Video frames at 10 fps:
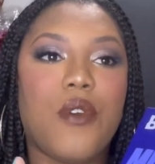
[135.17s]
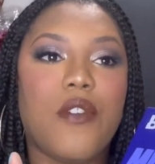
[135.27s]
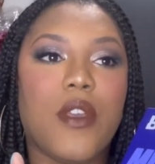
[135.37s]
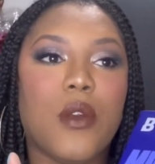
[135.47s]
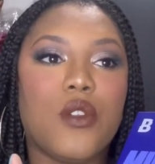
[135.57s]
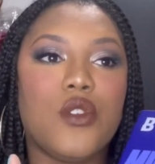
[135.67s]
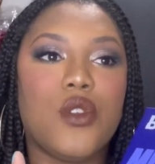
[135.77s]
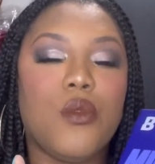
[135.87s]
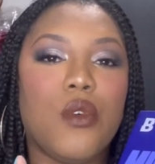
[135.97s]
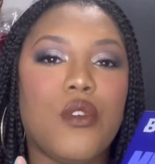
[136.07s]
I think
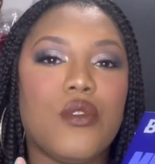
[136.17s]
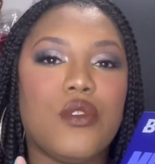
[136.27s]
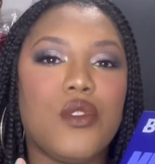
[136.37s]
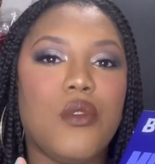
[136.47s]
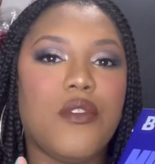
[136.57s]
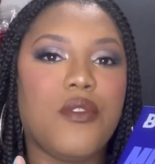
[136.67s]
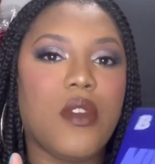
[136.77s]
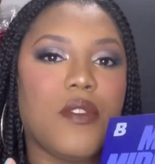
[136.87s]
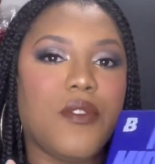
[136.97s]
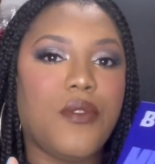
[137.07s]
two or two or
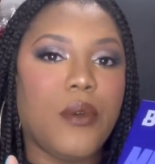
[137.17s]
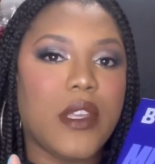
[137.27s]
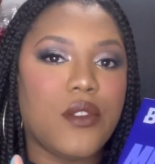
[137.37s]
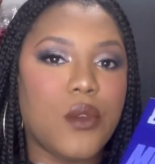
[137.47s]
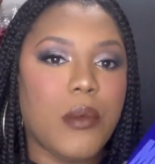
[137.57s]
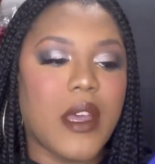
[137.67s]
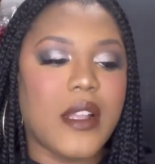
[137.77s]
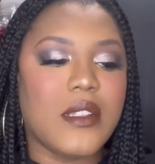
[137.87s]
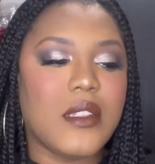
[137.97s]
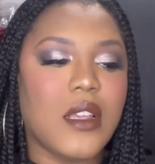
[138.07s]
three of the 42
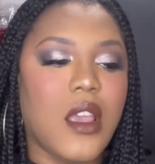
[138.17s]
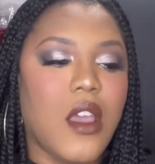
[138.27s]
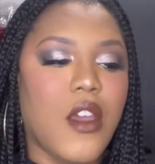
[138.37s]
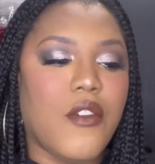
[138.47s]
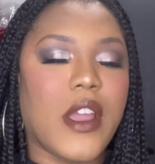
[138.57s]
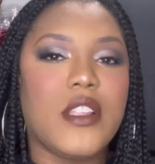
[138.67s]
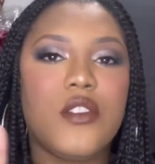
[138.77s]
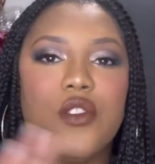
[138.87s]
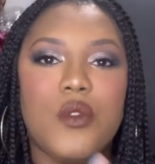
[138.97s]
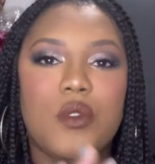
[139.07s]
pans, right,
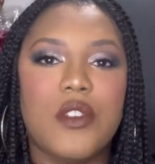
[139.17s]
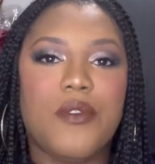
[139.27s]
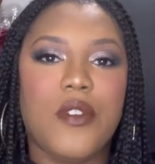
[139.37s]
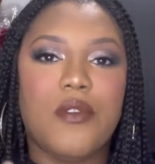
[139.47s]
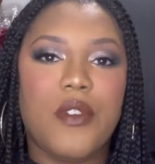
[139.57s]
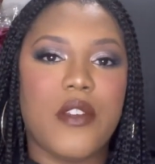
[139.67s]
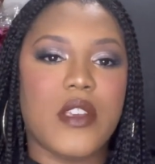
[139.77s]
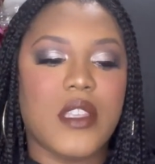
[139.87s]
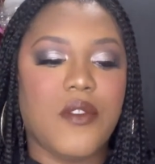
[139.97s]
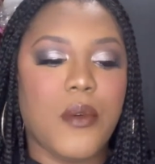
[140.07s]
to do different
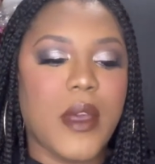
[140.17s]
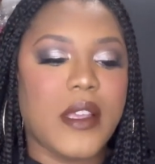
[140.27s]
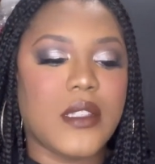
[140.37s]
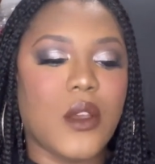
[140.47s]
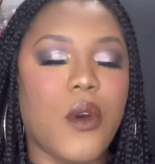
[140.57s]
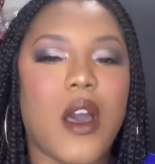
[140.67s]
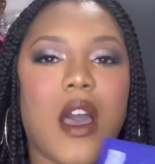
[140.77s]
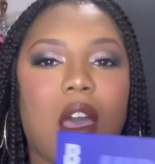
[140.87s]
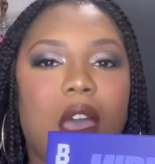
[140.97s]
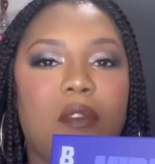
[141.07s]
various giveaways. So
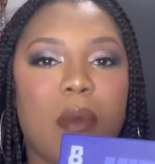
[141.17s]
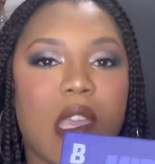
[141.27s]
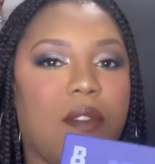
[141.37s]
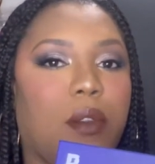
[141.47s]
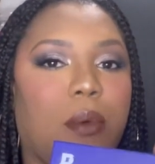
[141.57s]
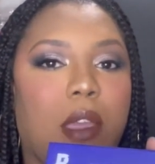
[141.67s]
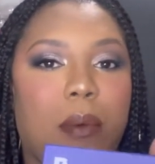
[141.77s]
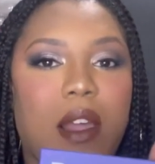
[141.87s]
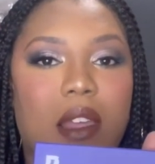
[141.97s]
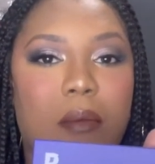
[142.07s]
I have been giving away a
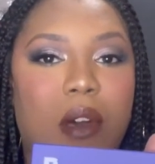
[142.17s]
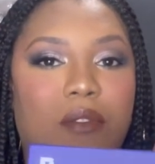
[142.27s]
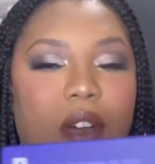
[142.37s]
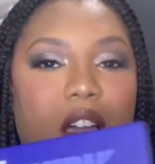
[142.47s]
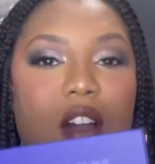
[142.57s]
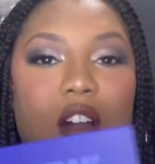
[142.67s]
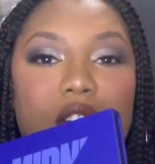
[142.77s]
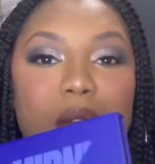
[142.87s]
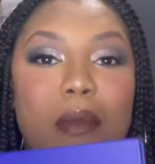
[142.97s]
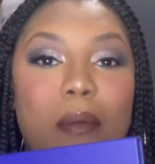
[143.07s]
palette a month. I
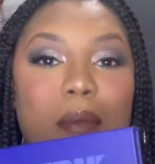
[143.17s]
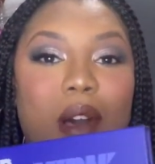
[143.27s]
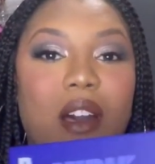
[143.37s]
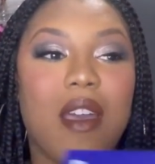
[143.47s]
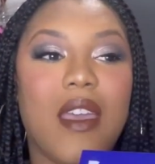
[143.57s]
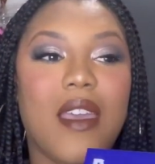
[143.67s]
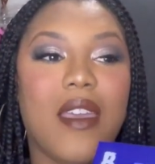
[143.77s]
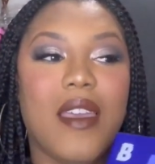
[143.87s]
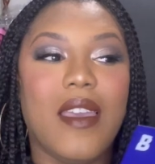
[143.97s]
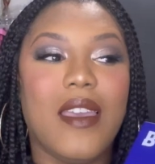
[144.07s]
can't remember
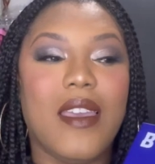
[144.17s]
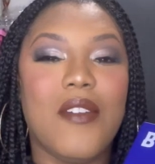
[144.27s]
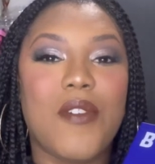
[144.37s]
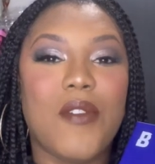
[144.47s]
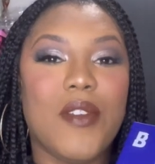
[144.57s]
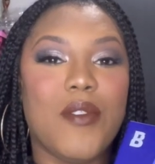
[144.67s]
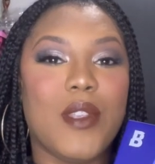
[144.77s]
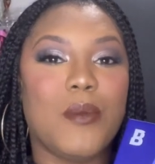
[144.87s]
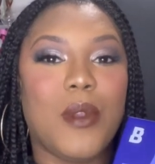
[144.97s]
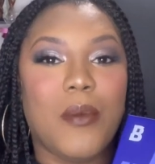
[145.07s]
if I've given
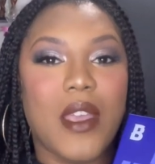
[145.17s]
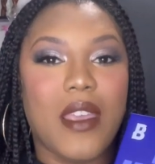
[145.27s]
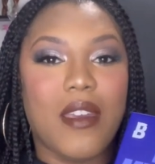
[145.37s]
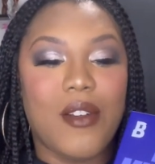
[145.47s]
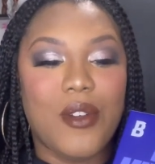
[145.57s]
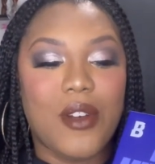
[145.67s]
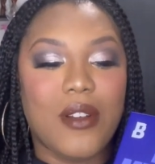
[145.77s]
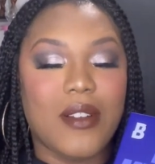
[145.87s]
this one away yet or not.